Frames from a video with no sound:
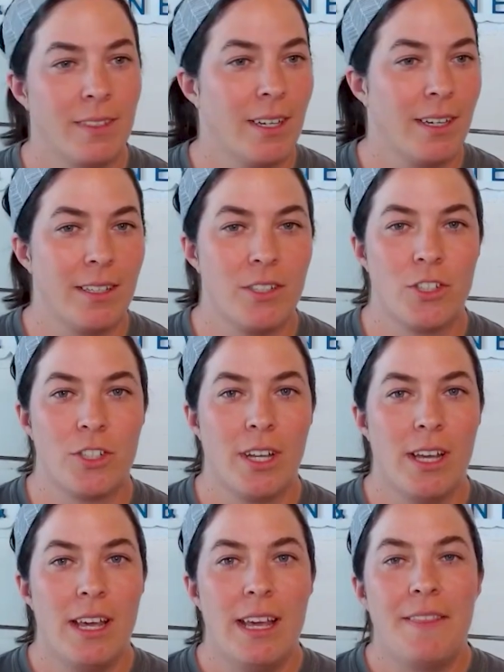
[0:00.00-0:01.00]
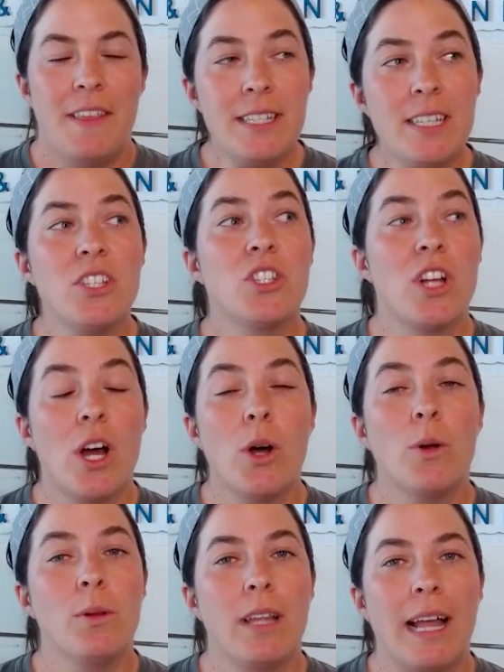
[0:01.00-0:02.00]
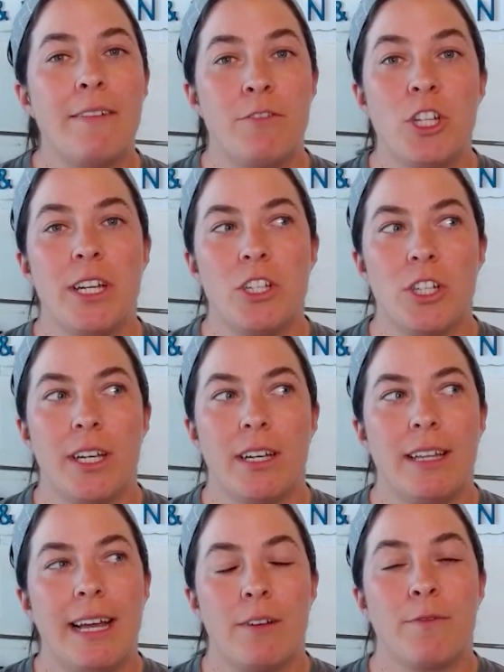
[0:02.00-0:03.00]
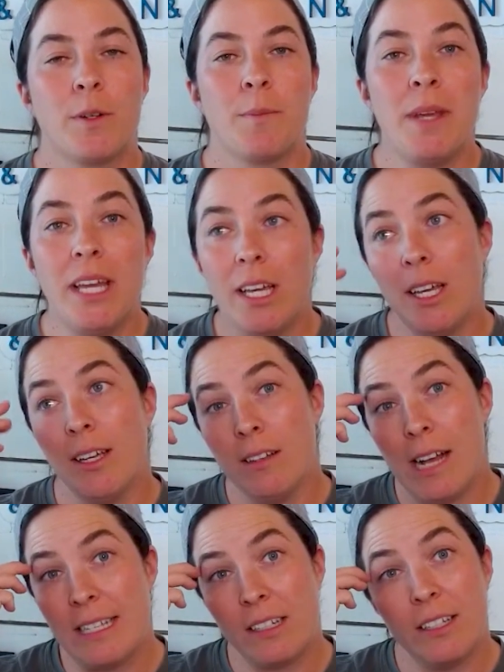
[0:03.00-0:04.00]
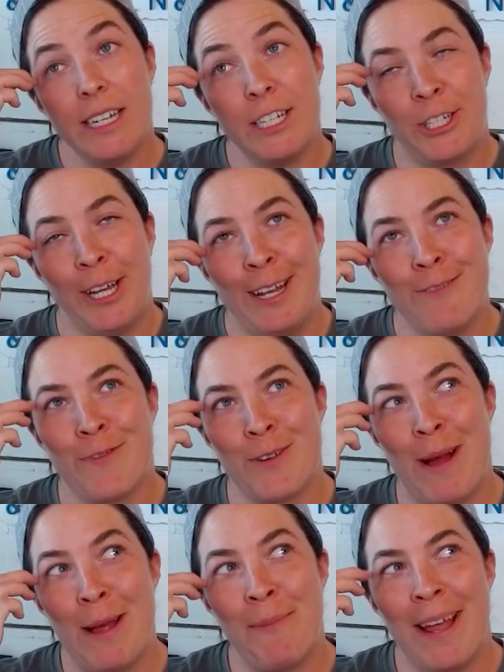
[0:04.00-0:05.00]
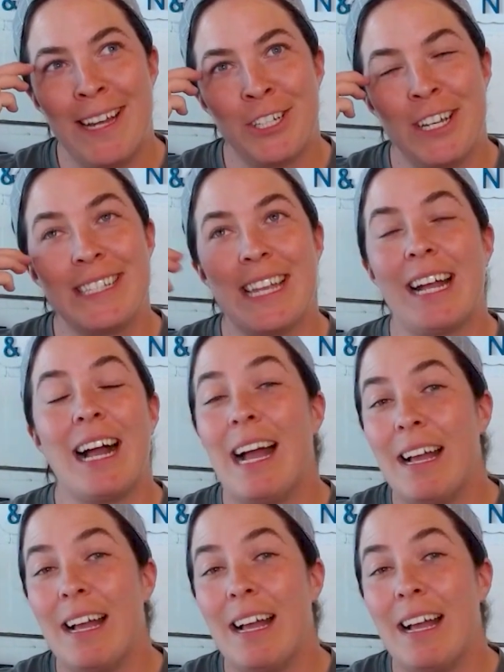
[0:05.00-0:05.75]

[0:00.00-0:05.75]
Gosh, this is so life-changing. Like for me as a clinician, for my patients, like I